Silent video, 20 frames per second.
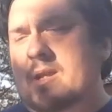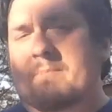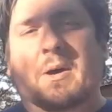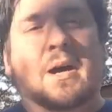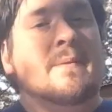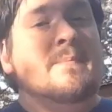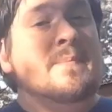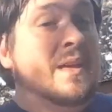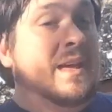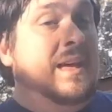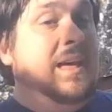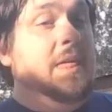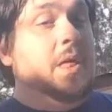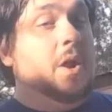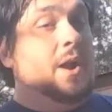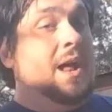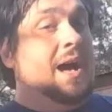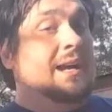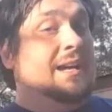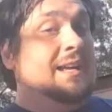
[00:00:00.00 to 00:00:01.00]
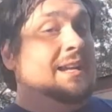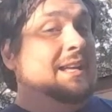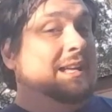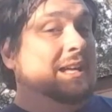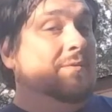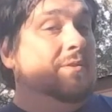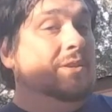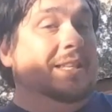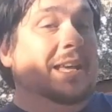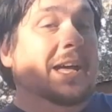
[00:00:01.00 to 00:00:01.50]
But they're not going to
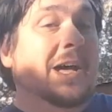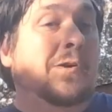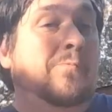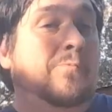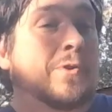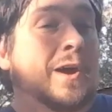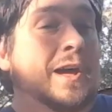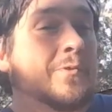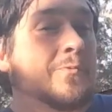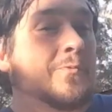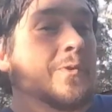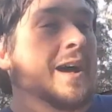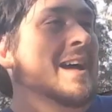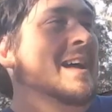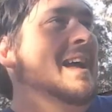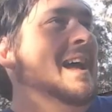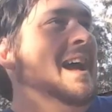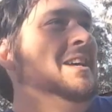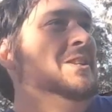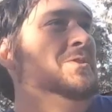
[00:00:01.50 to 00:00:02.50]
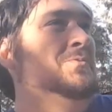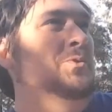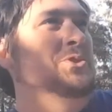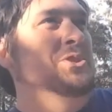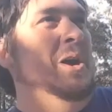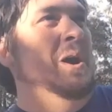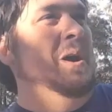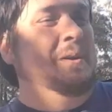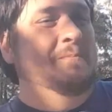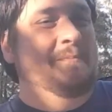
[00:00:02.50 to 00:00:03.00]
give us help right away, as we'll
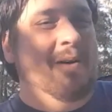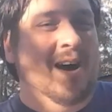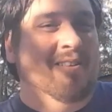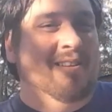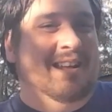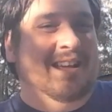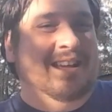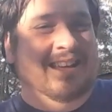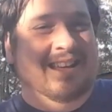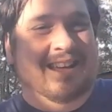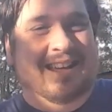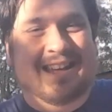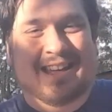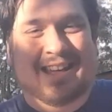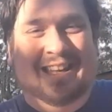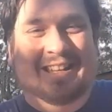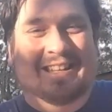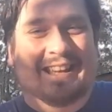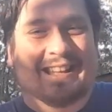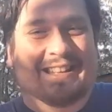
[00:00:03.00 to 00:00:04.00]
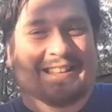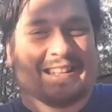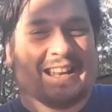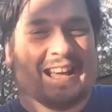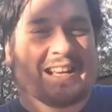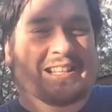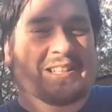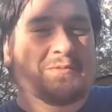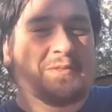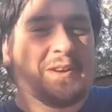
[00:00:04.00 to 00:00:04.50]
talk about in the
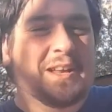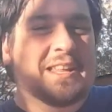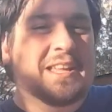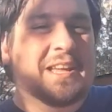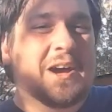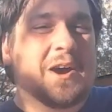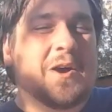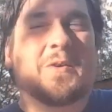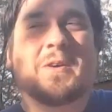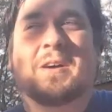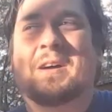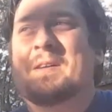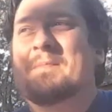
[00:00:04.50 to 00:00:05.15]
next video